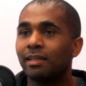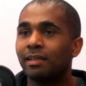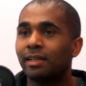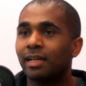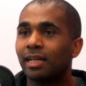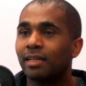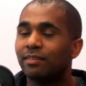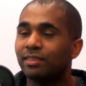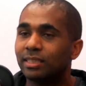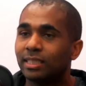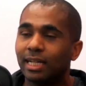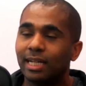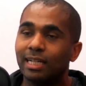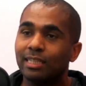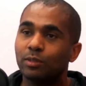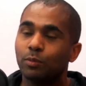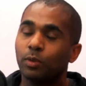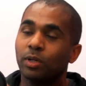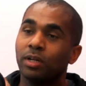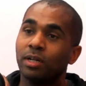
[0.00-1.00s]
kind of
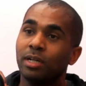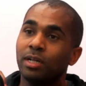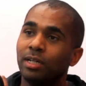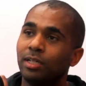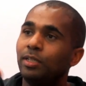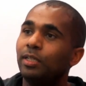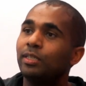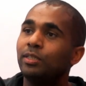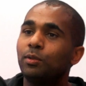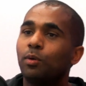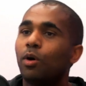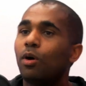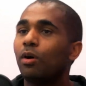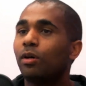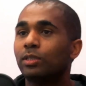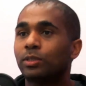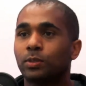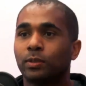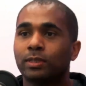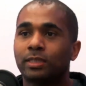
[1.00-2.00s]
stage where you can do
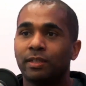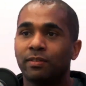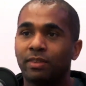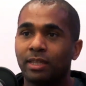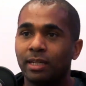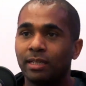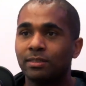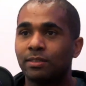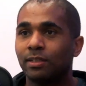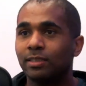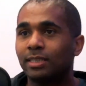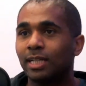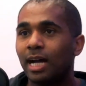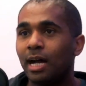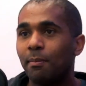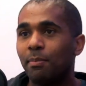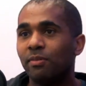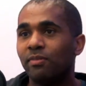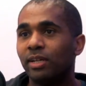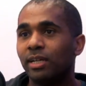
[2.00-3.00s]
all sorts of things on
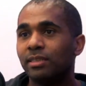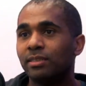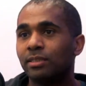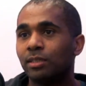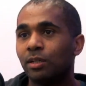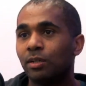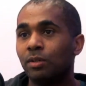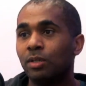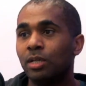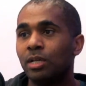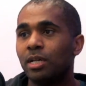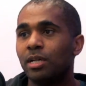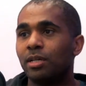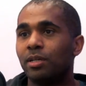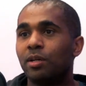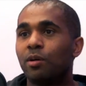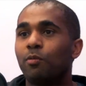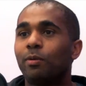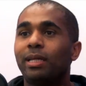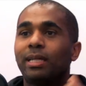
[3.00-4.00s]
top of it. So,
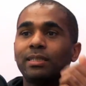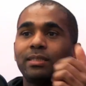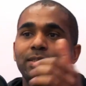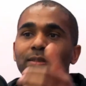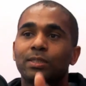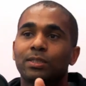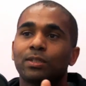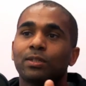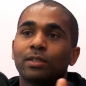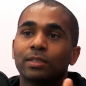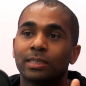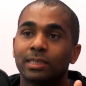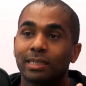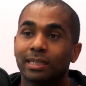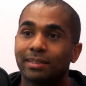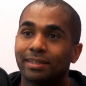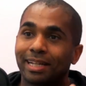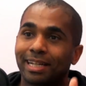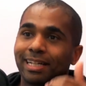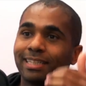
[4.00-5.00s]
we can do search,
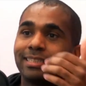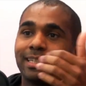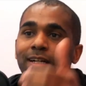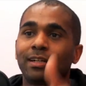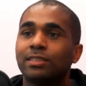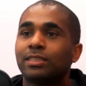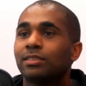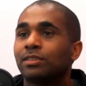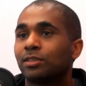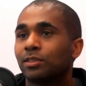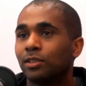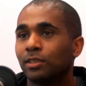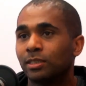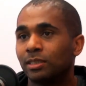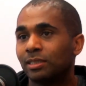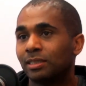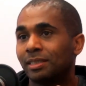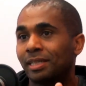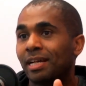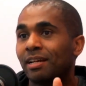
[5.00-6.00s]
like intelligent search
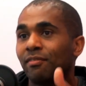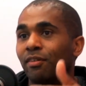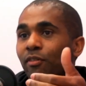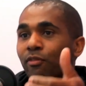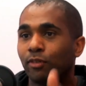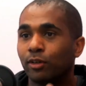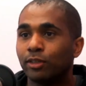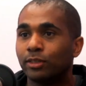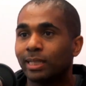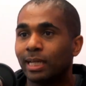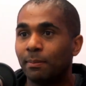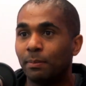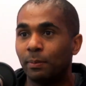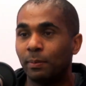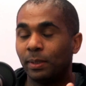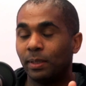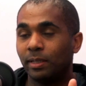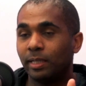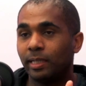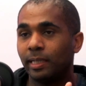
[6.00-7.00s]
is kind of our first
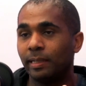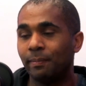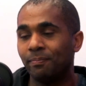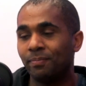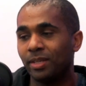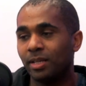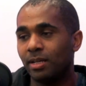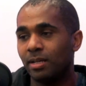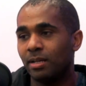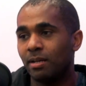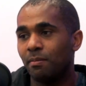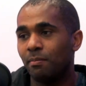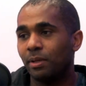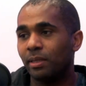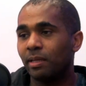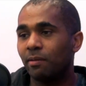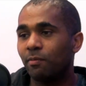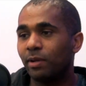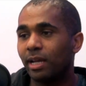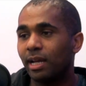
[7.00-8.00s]
capability. But
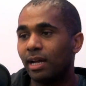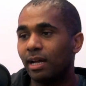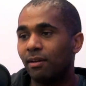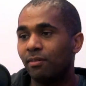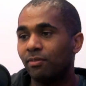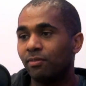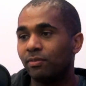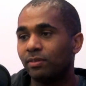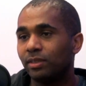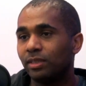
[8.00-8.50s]
then we have,